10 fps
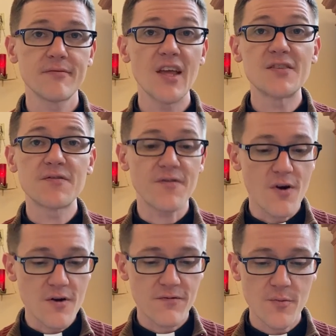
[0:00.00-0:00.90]
It's
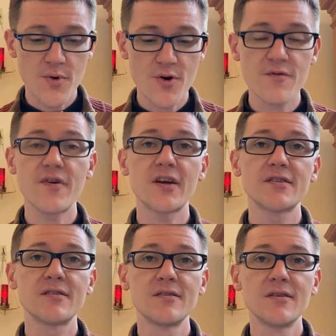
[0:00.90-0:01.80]
far from
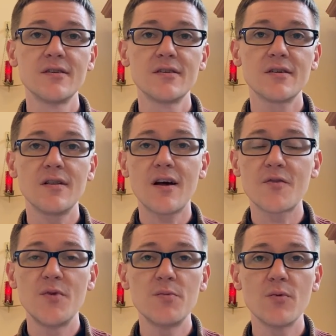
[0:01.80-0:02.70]
perfect. A lot
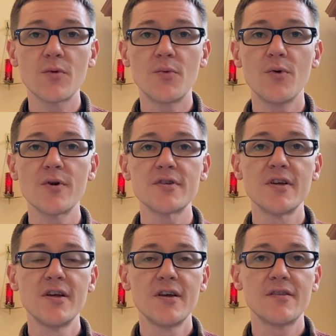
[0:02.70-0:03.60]
of people report
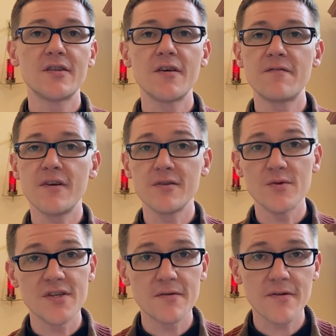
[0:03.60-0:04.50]
that they felt it
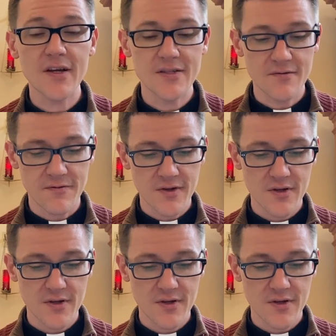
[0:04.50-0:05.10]
was ineffective.